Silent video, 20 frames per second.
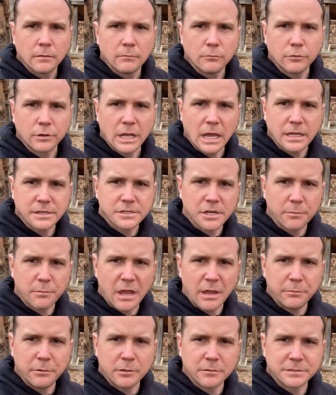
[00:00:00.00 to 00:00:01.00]
Well, guys, y'all
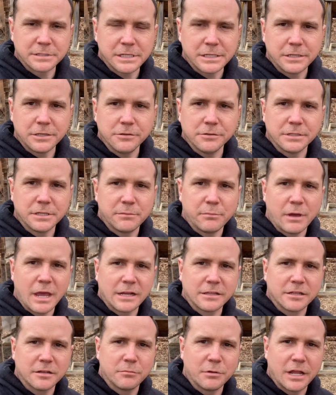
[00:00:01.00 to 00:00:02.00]
might be able to see Q-tip
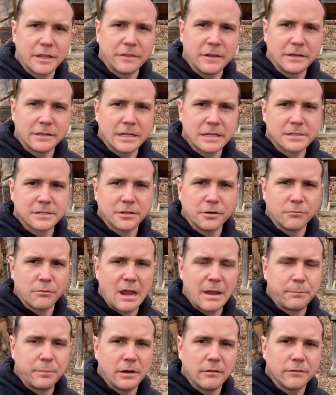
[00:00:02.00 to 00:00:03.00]
back there, but I think that's going to
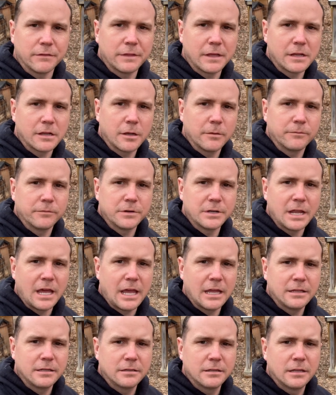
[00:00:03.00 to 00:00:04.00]
wrap everything up for
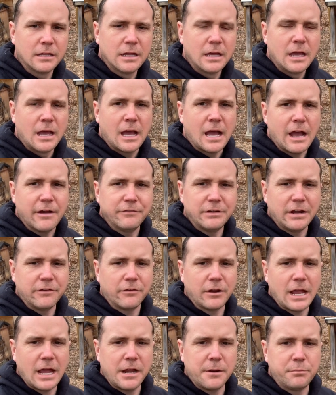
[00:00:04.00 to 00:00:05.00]
today. I've
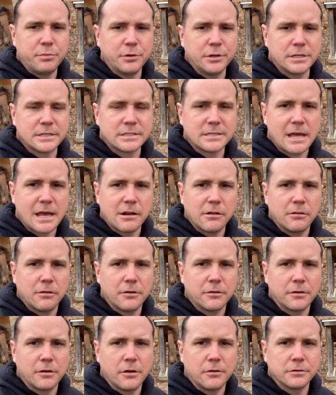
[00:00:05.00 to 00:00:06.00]
never had to put a saddle
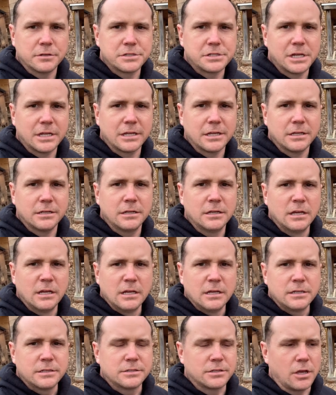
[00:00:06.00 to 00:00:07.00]
on a, on a chicken,
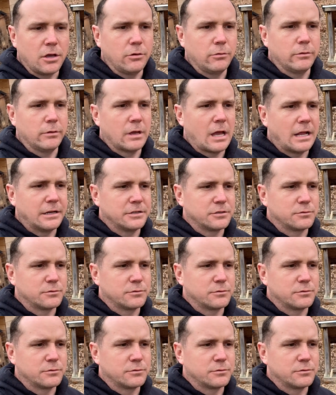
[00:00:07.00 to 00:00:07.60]
so I